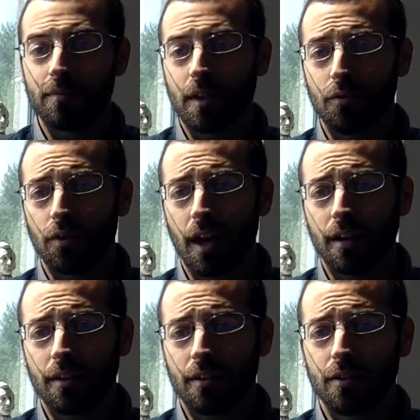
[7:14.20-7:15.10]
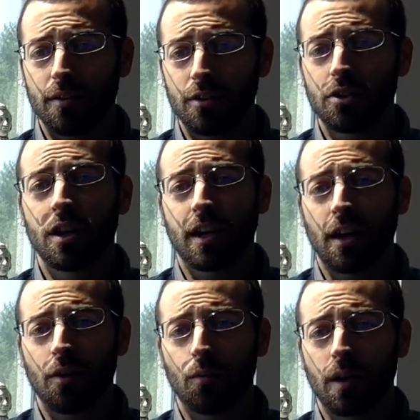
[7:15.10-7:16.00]
In fact, check
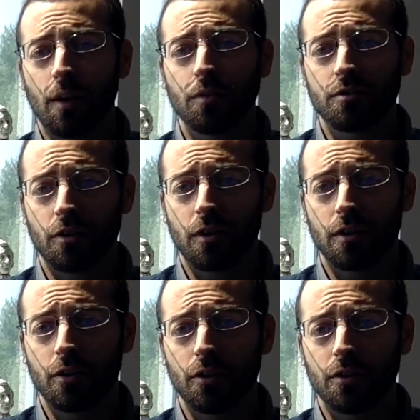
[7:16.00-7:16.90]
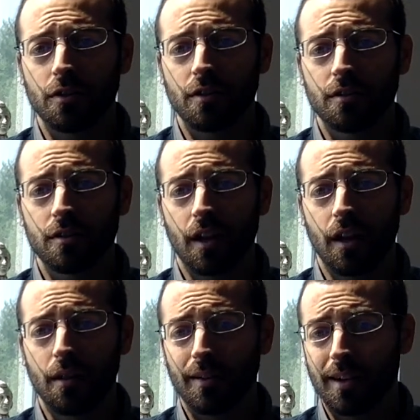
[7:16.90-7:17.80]
out when I was starting to learn this.
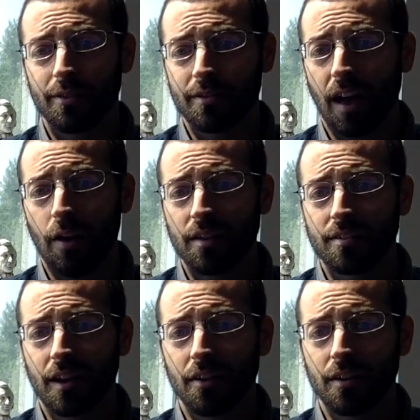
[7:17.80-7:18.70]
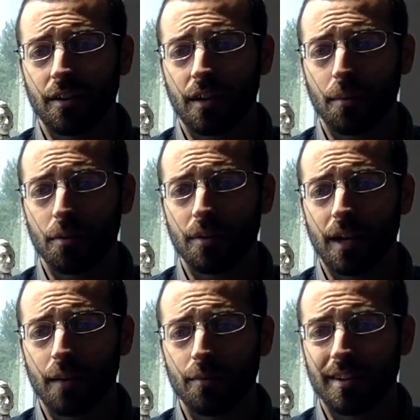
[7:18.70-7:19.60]
Here's how I sounded a couple
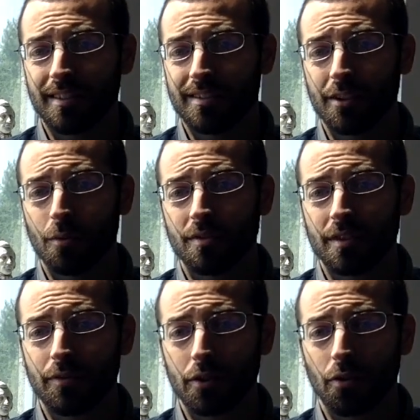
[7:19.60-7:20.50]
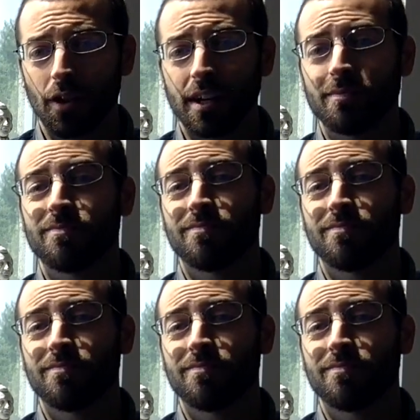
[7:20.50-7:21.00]
times, and it still wasn't even great.